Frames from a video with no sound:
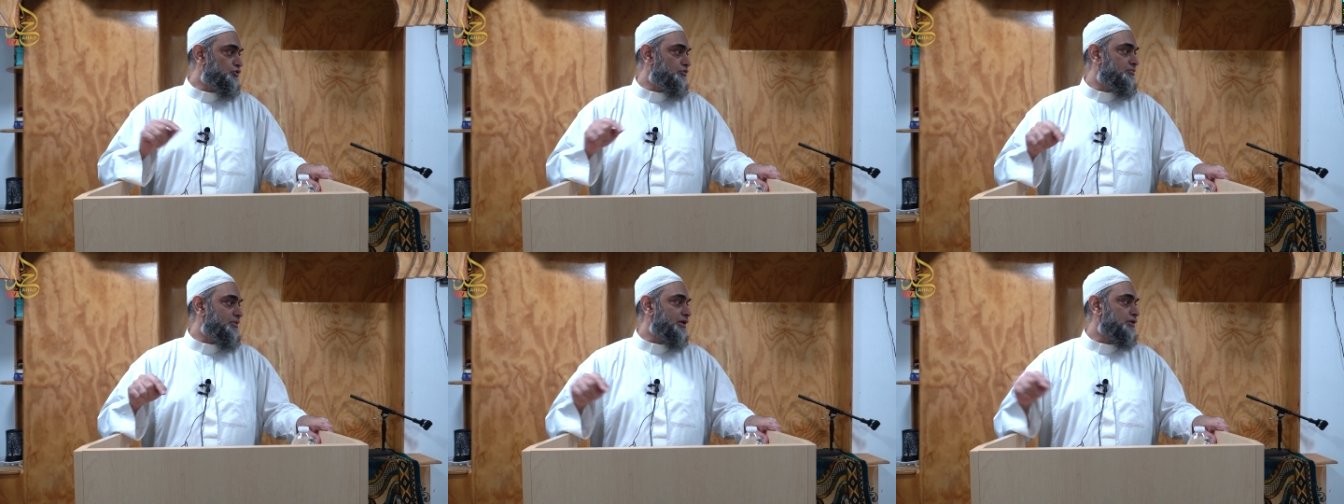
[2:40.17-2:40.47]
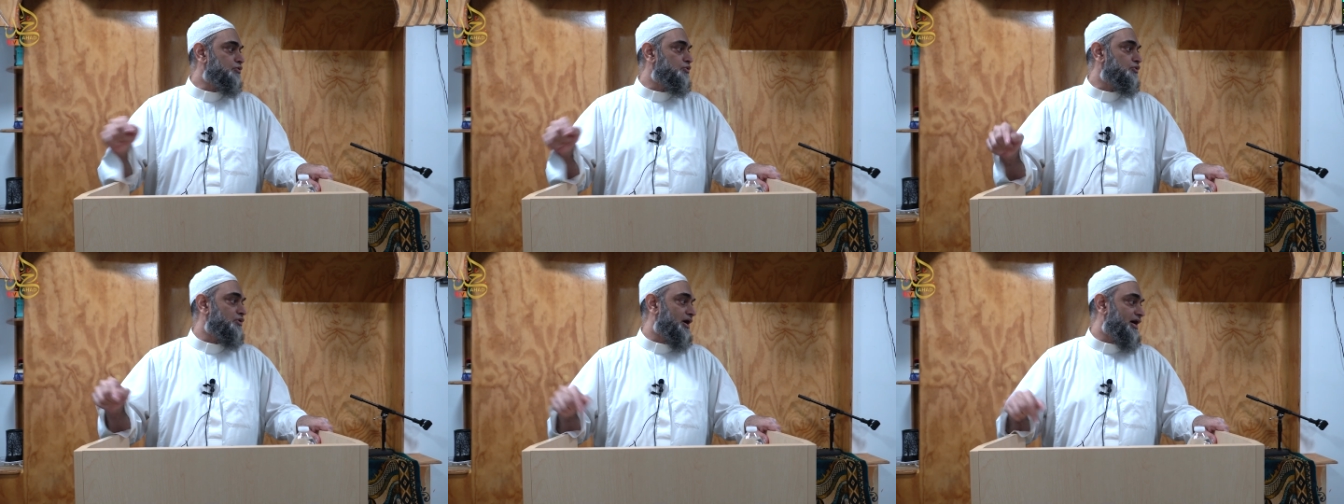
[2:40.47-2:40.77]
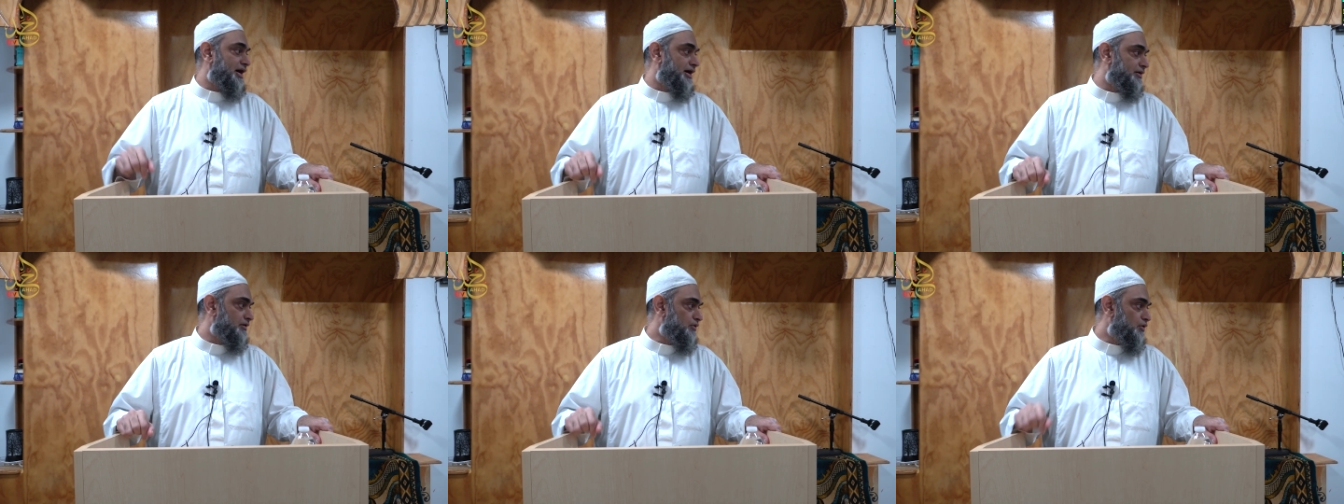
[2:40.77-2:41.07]
Umm
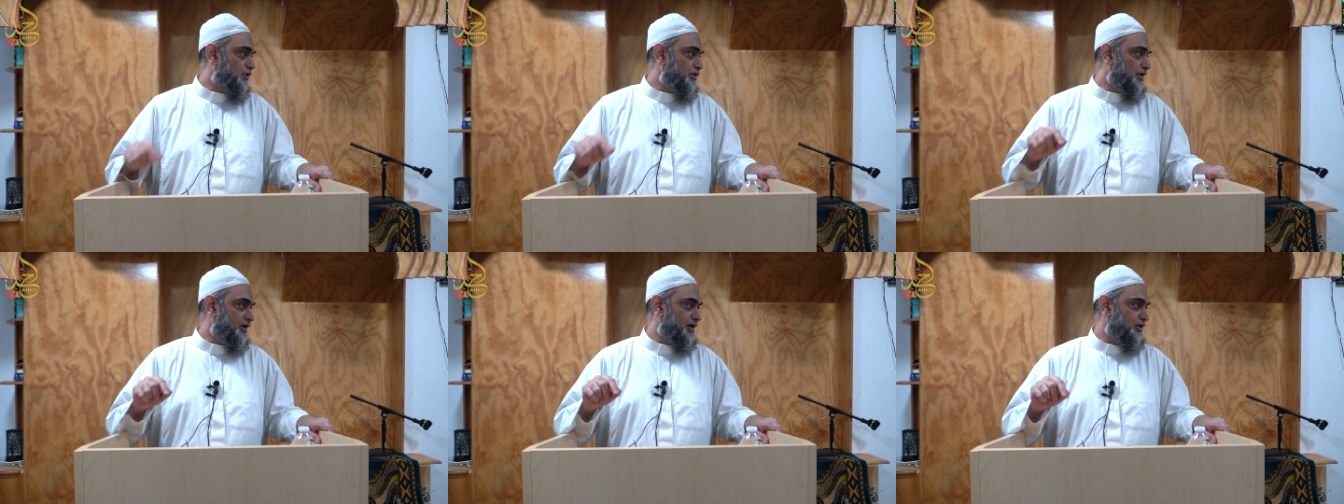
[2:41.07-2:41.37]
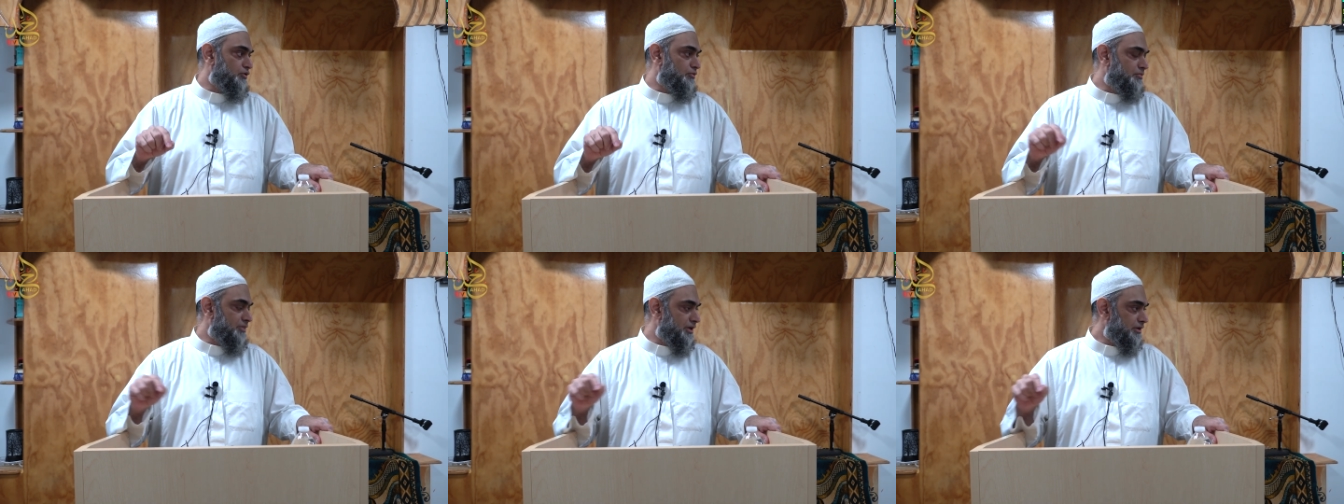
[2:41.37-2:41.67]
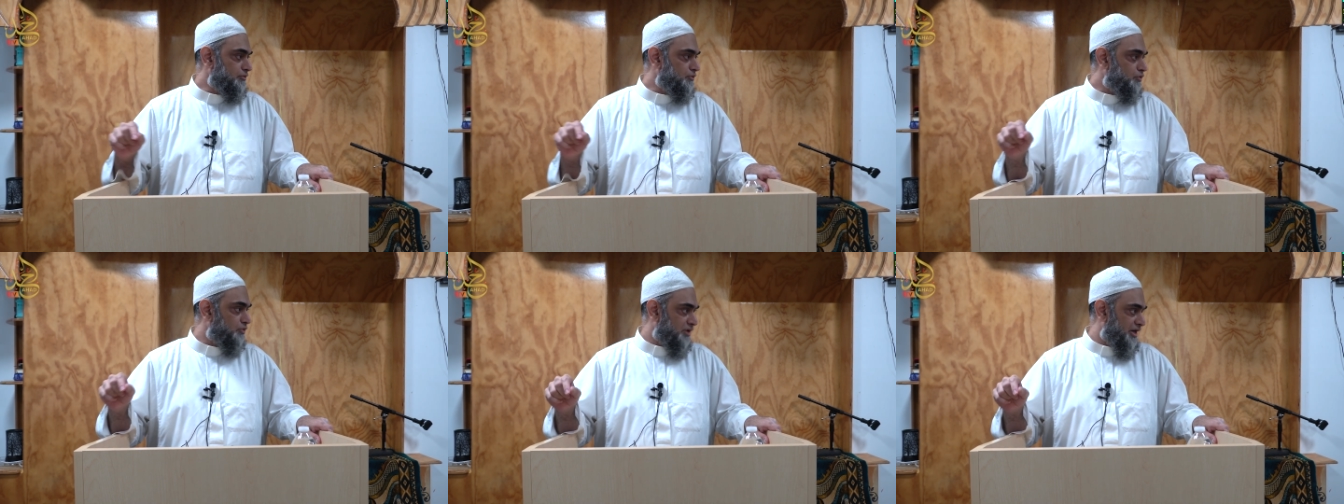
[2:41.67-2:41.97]

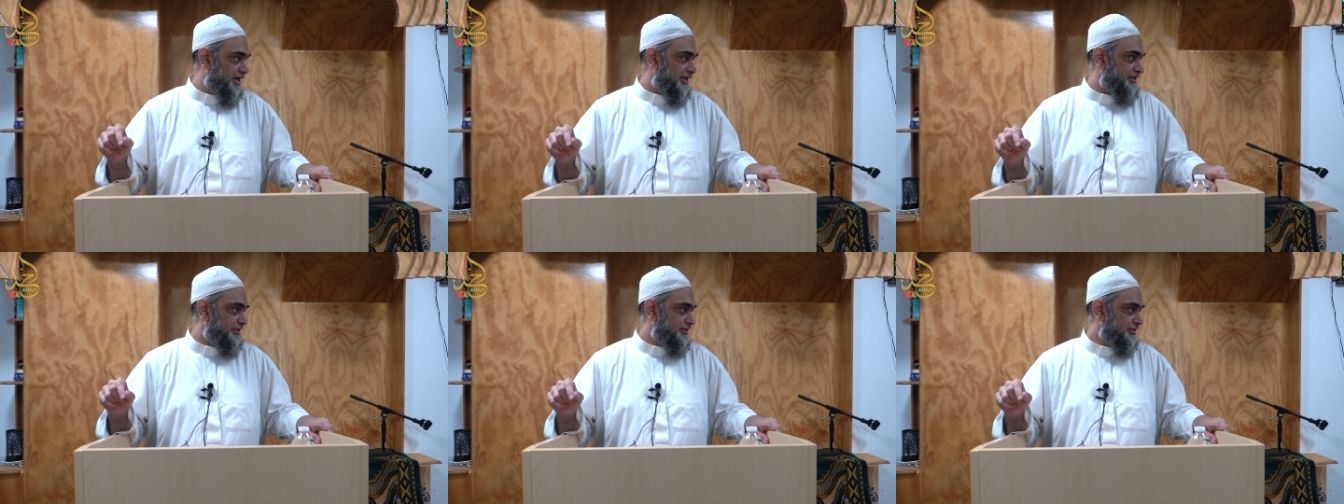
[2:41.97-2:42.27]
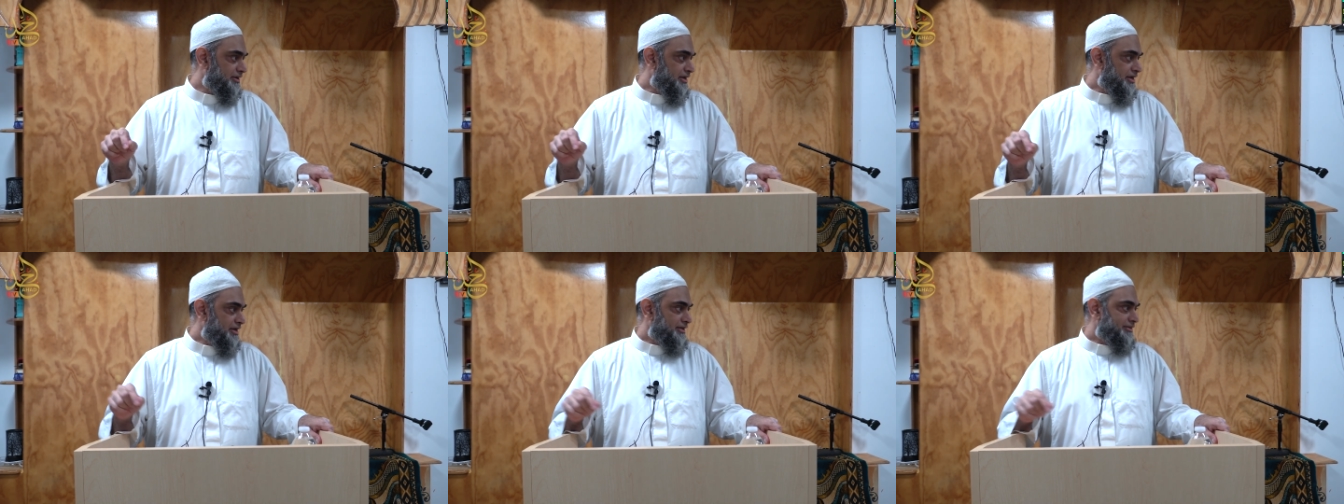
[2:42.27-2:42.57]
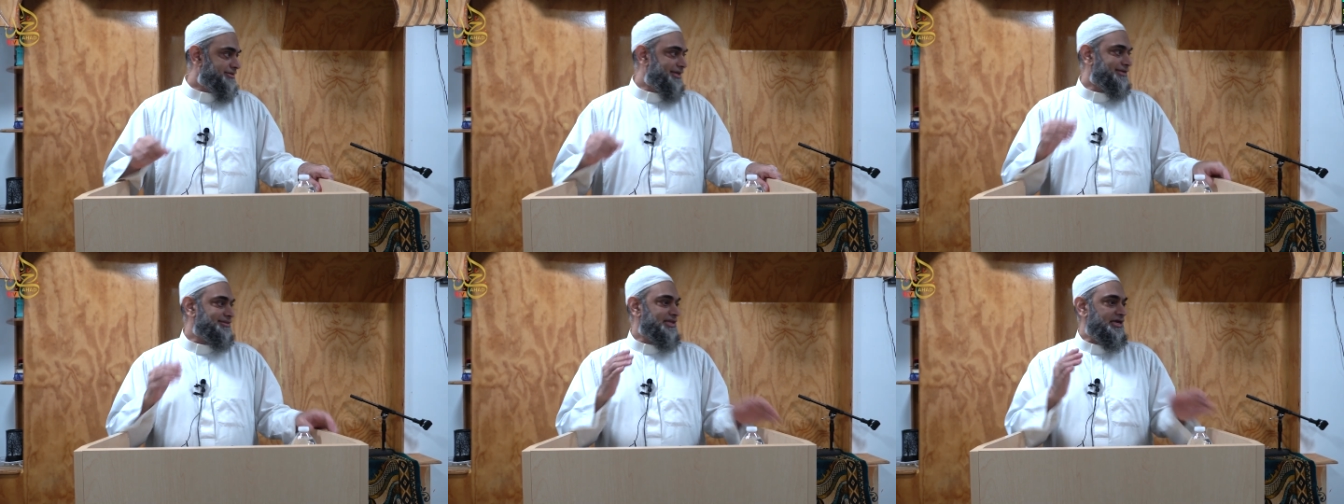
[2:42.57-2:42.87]
al-Quran,
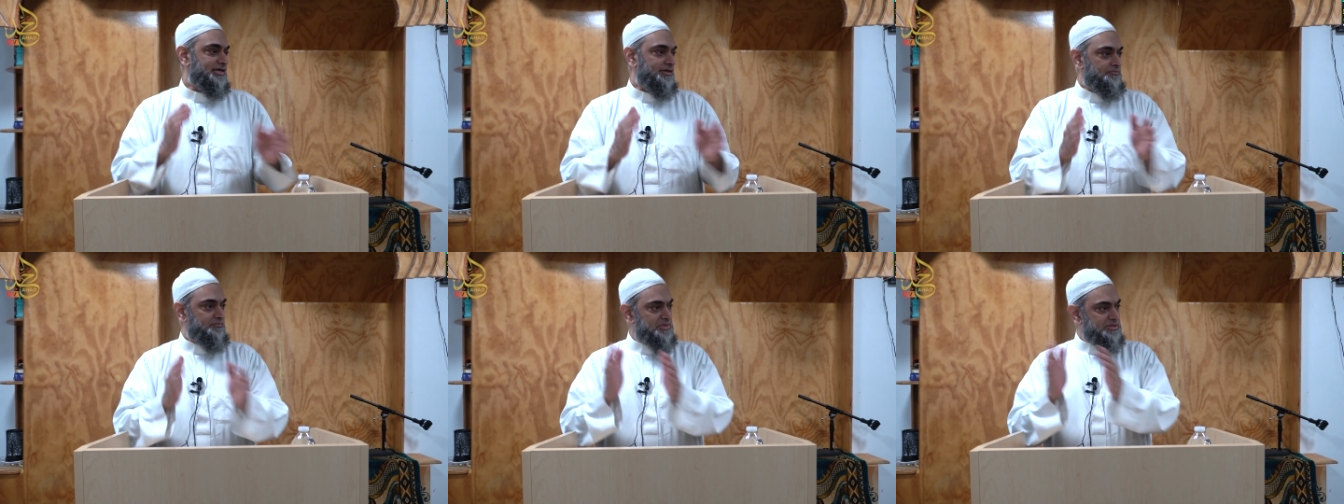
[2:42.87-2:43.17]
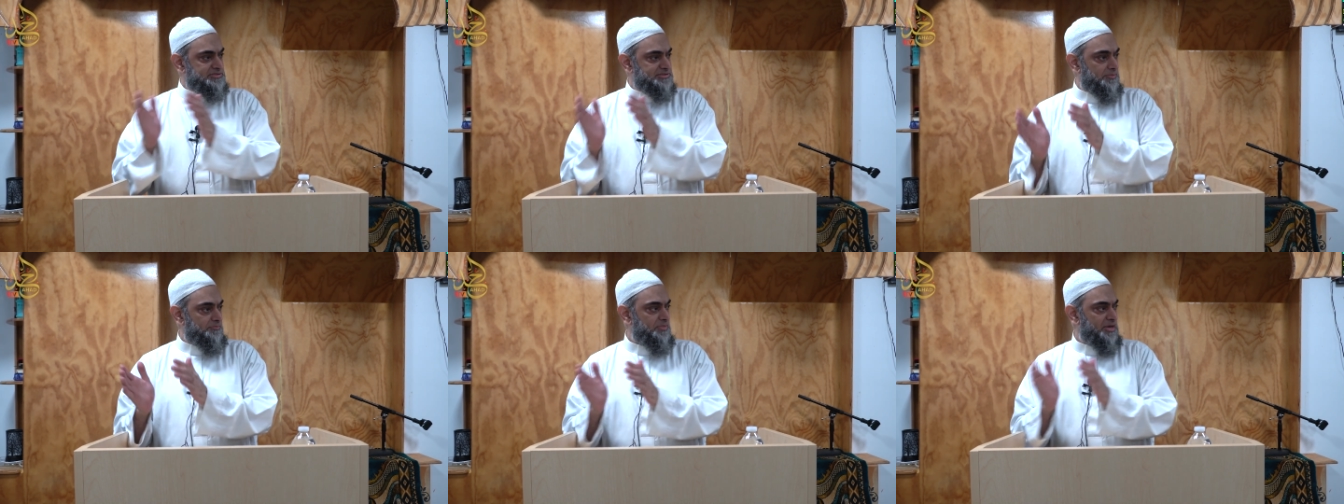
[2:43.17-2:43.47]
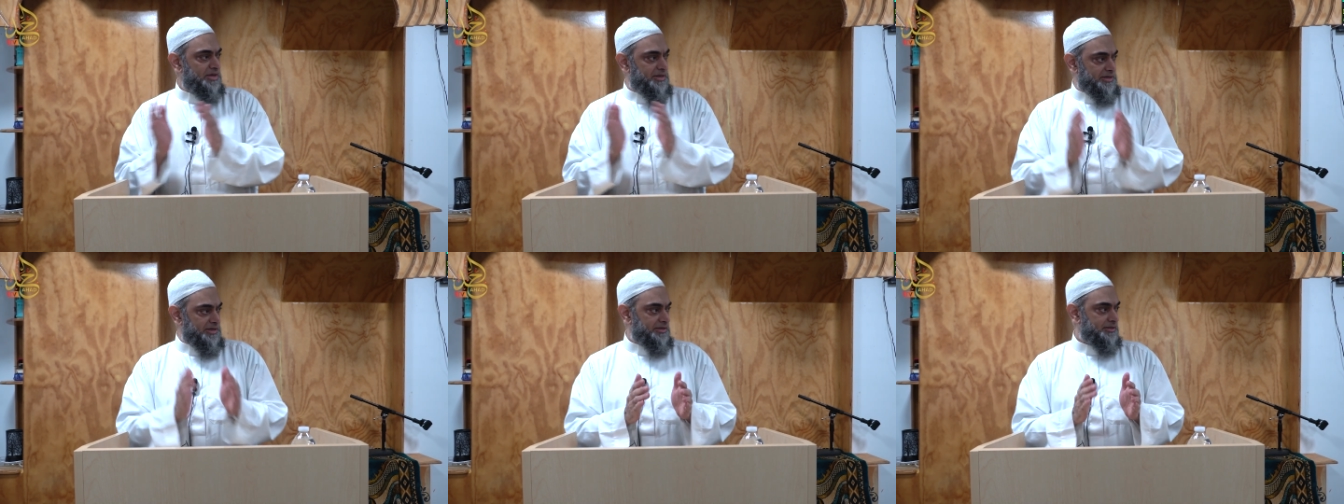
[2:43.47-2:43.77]
that like it's a
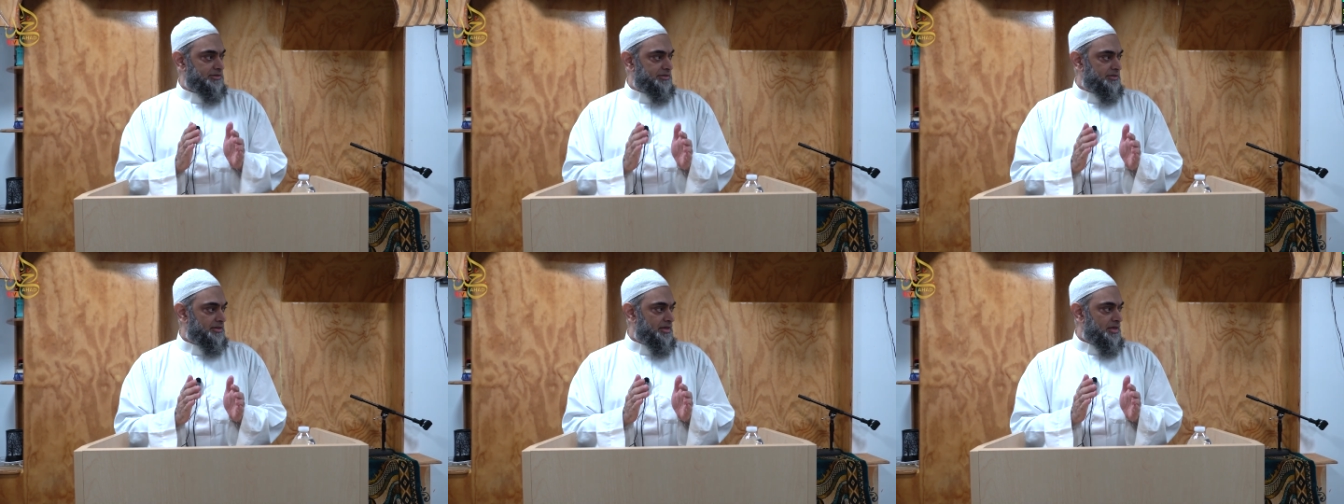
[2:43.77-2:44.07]
beginning.